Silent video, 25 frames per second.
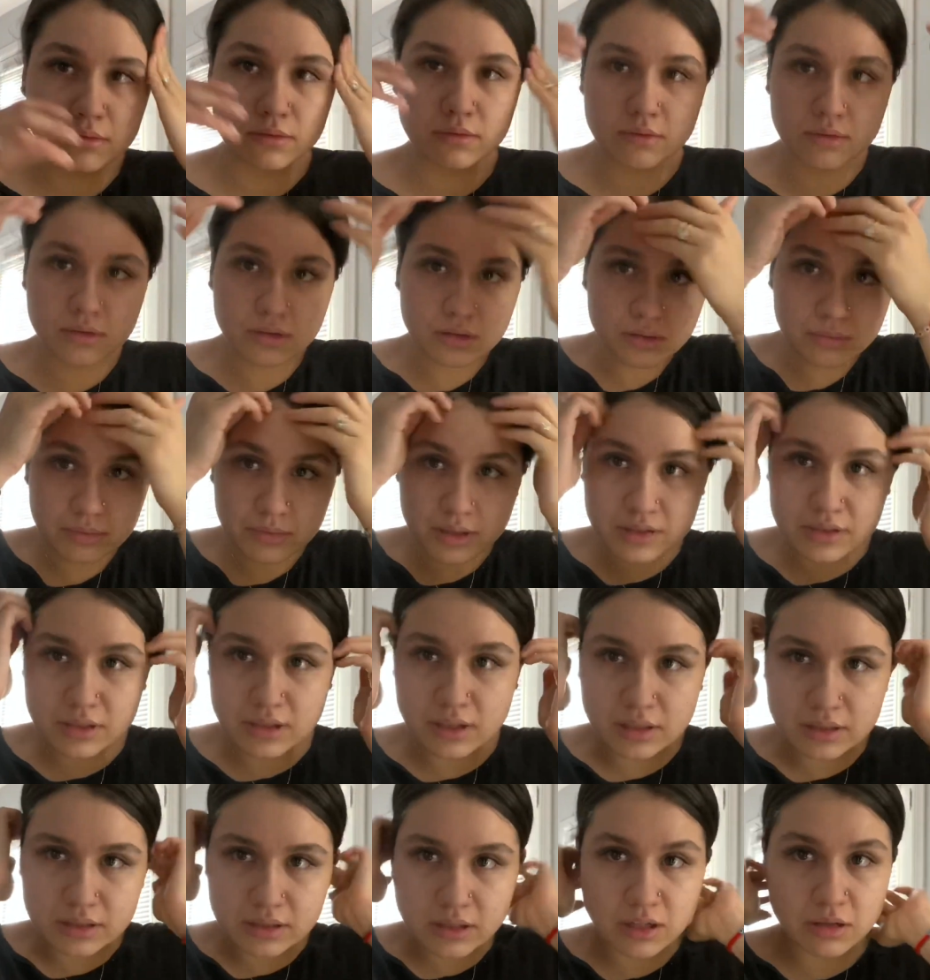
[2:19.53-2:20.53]
As you
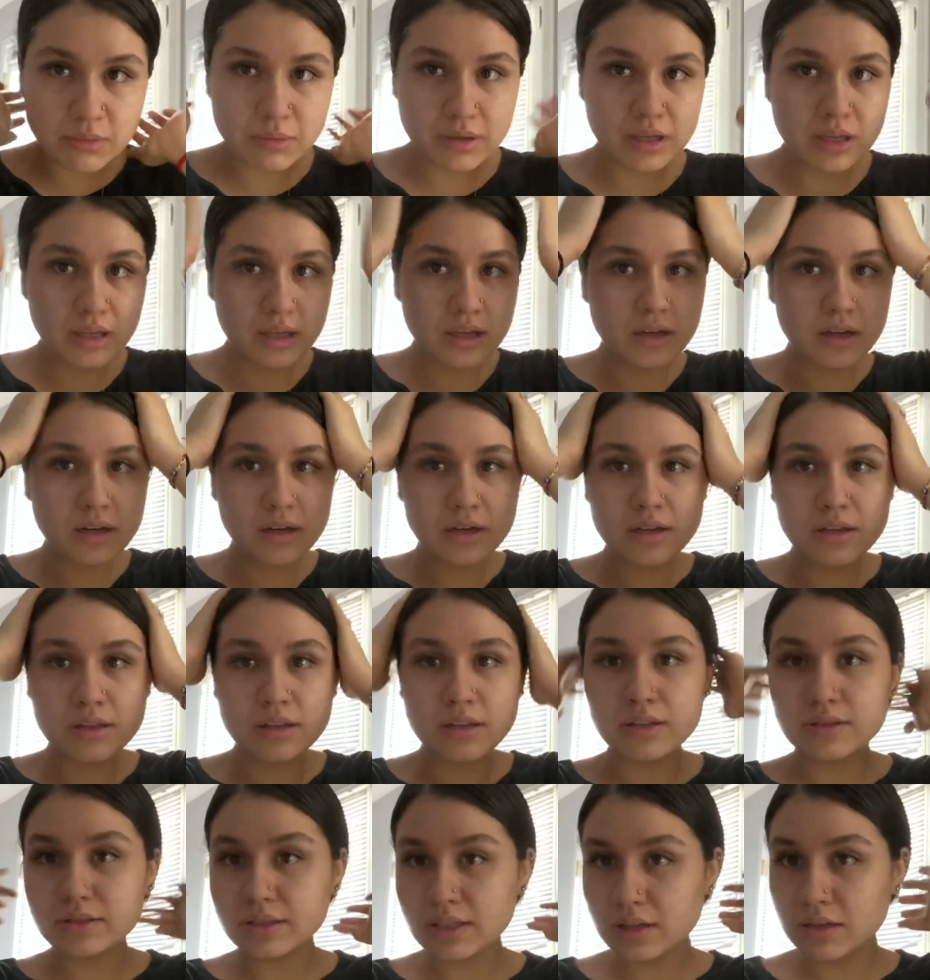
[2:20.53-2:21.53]
can tell, my hair, it
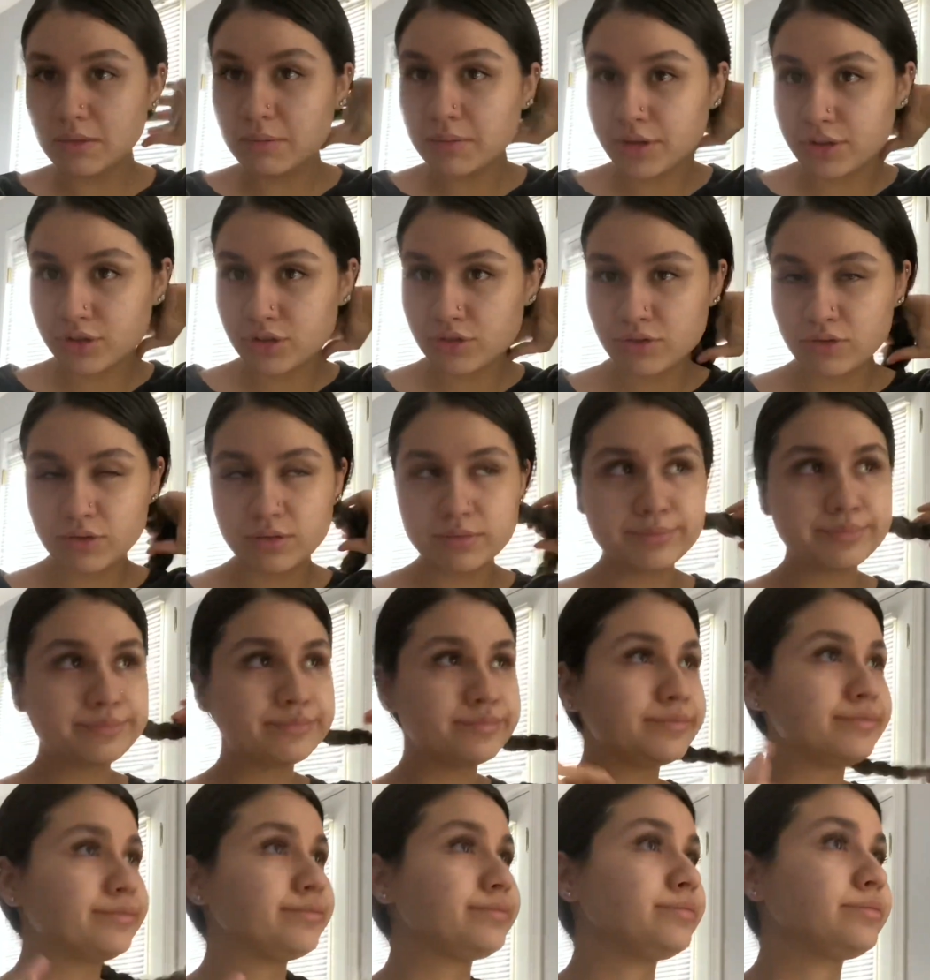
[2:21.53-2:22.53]
looks like a mushroom.
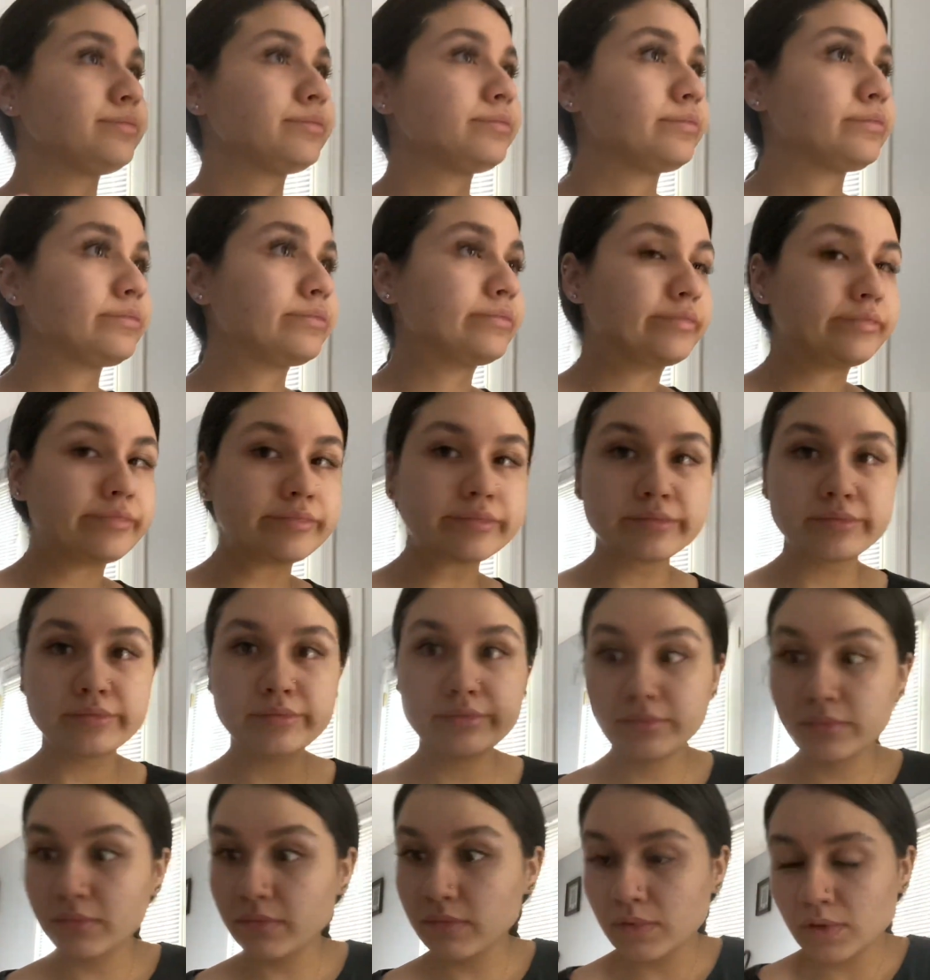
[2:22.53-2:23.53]

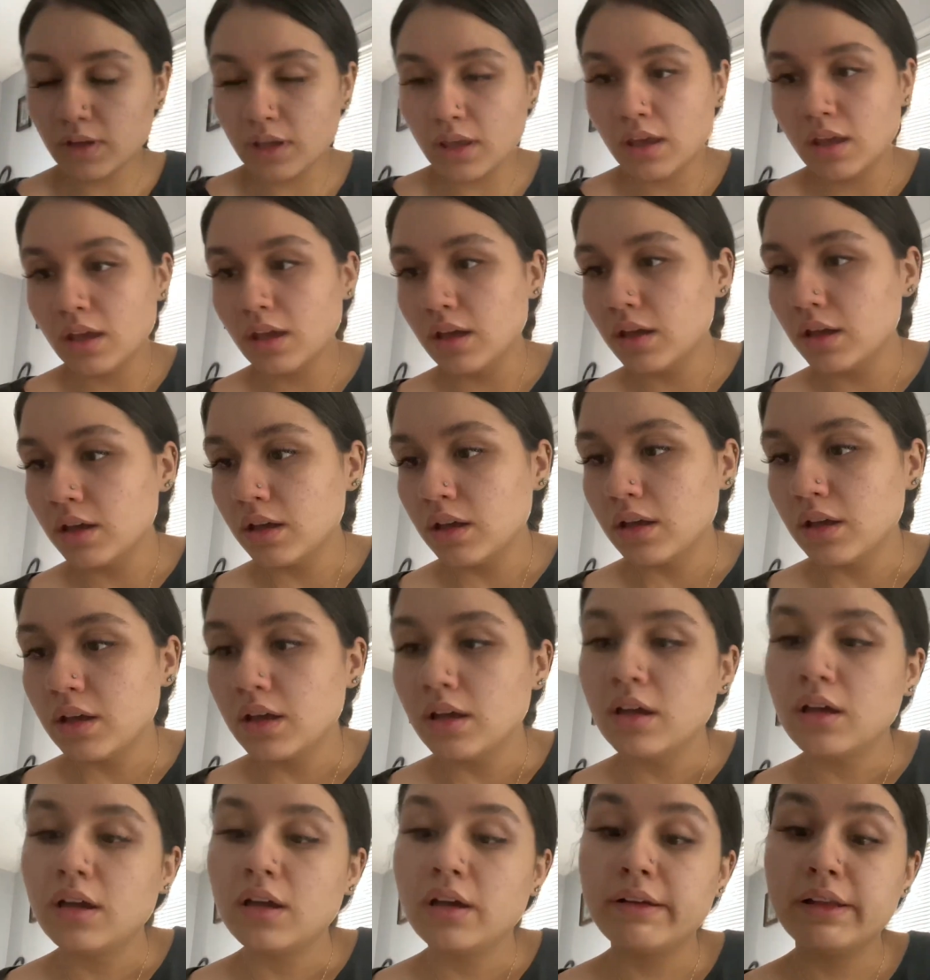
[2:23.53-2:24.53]

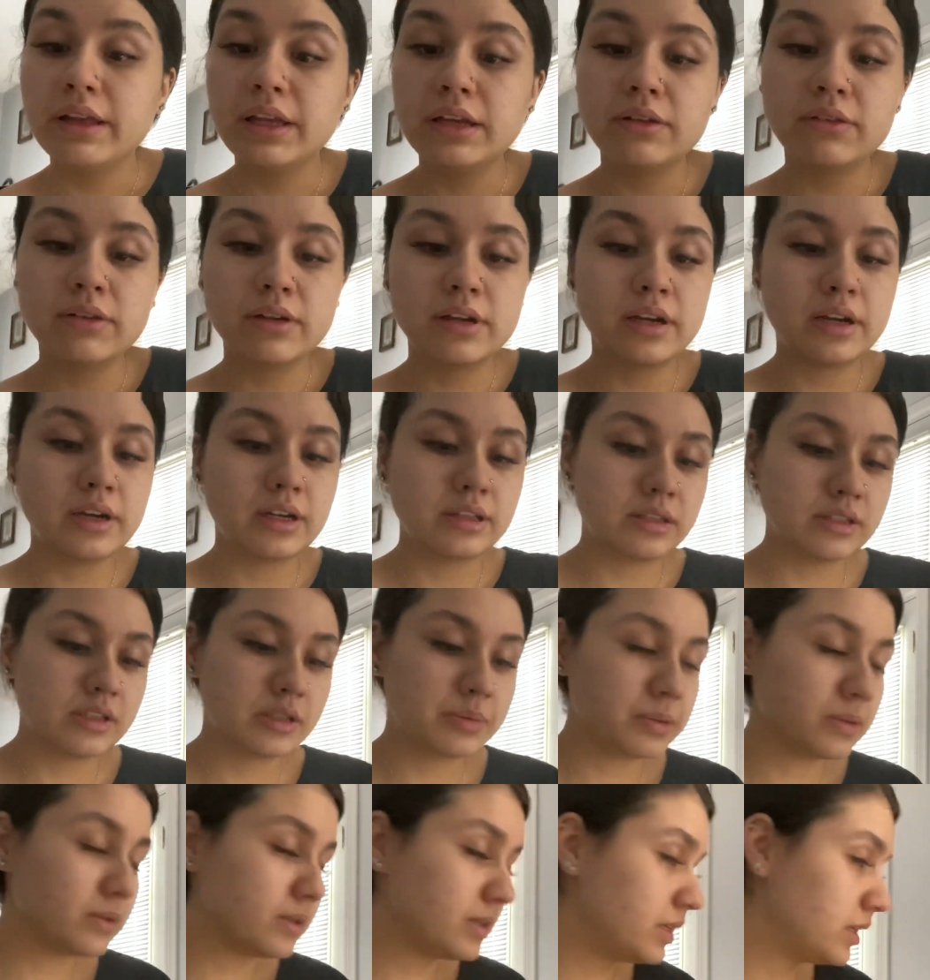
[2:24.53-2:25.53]
I really don't care at
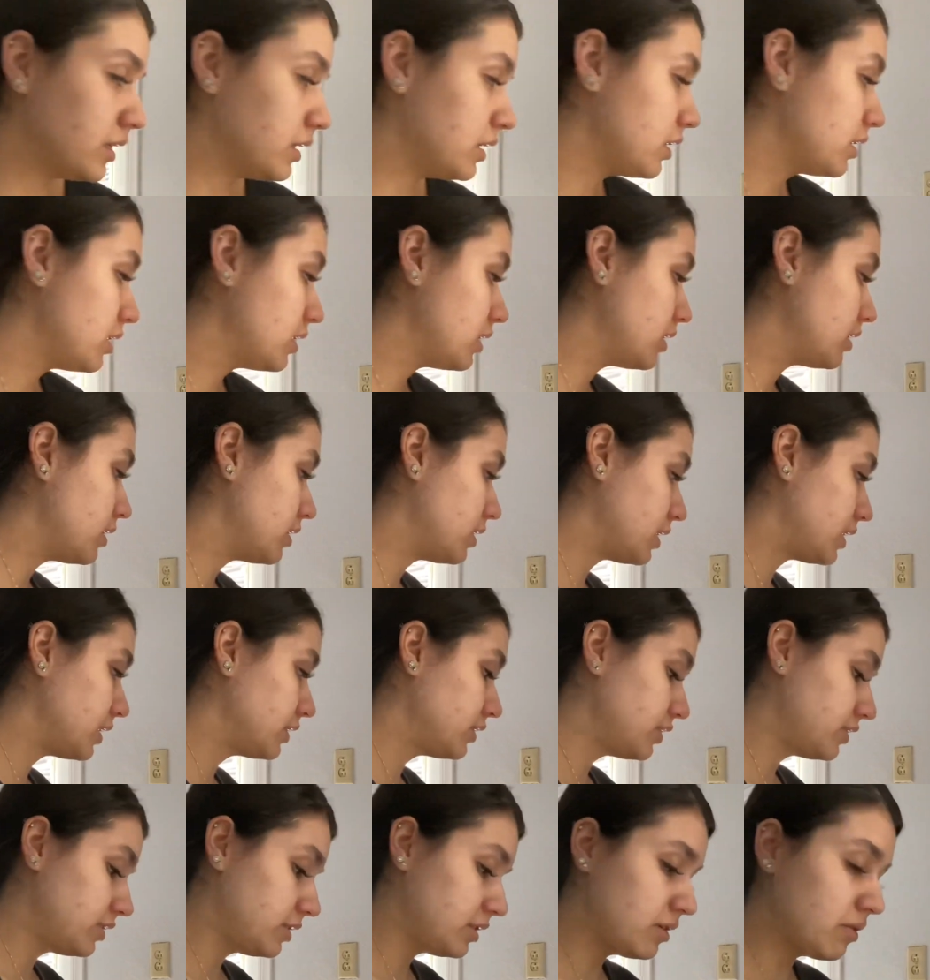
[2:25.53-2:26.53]
this point. I
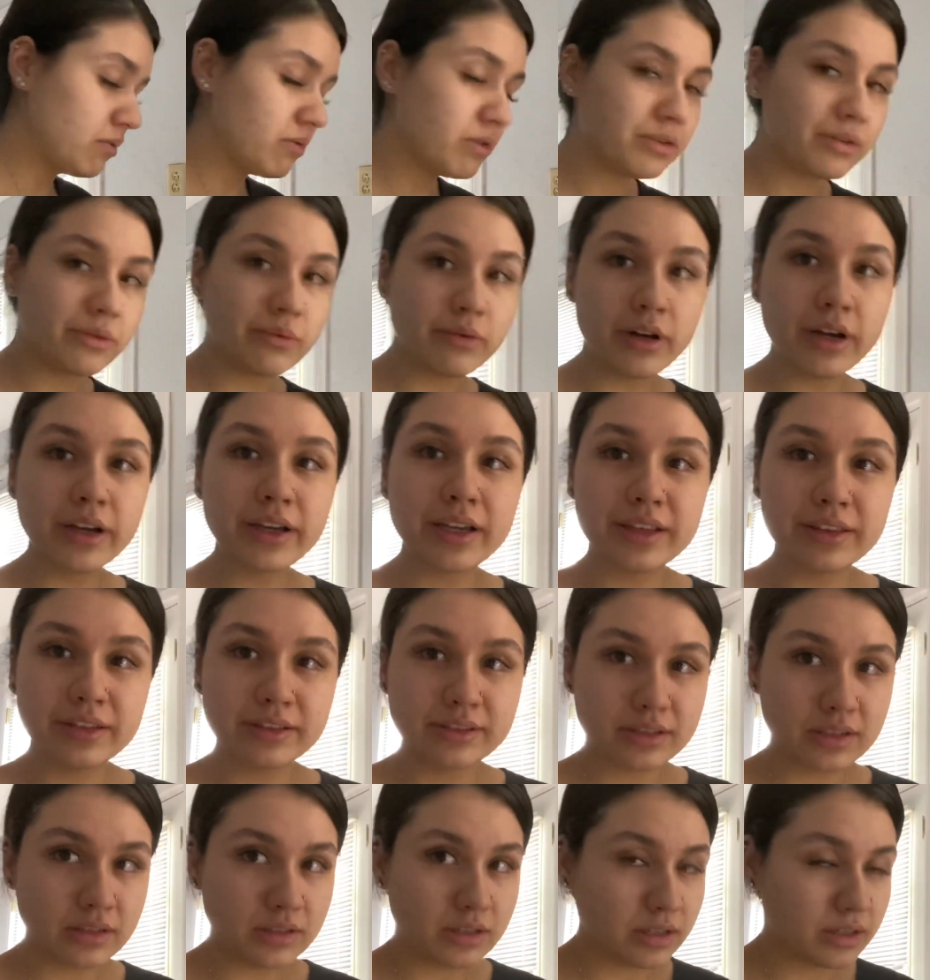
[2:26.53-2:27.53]
just didn't want to walk in the
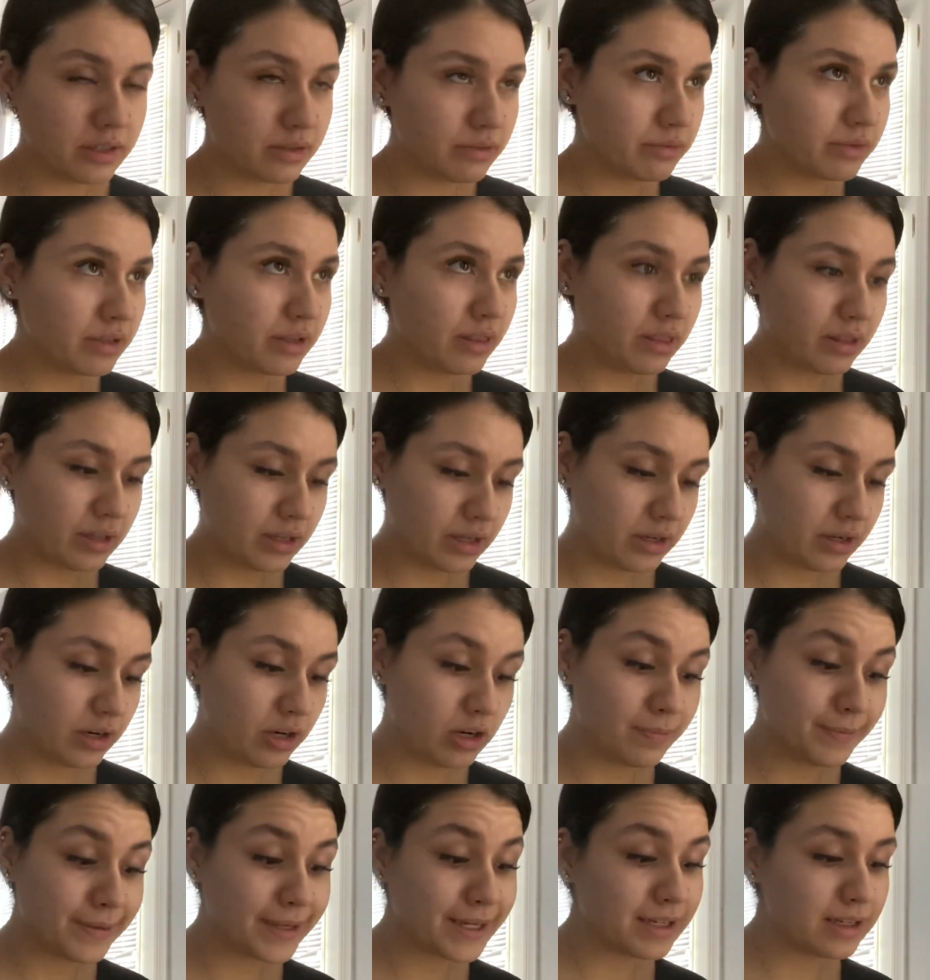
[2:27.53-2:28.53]
salon with like
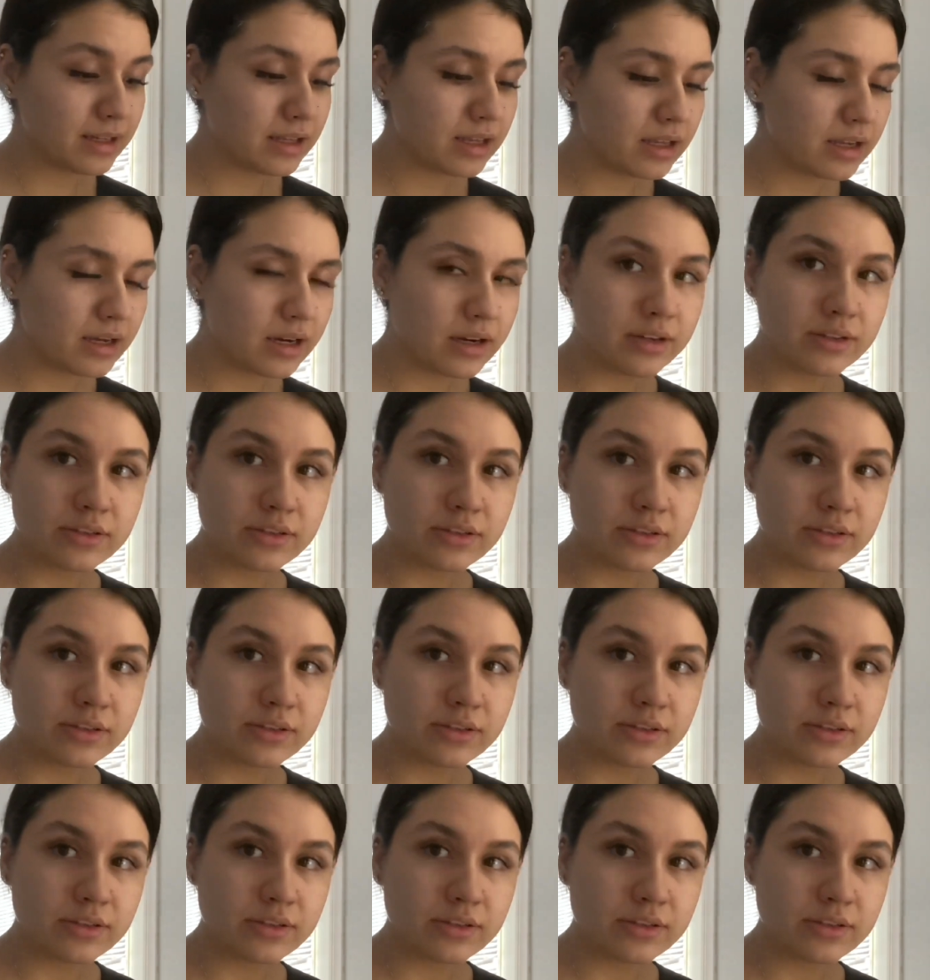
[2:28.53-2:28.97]
Hermione hair,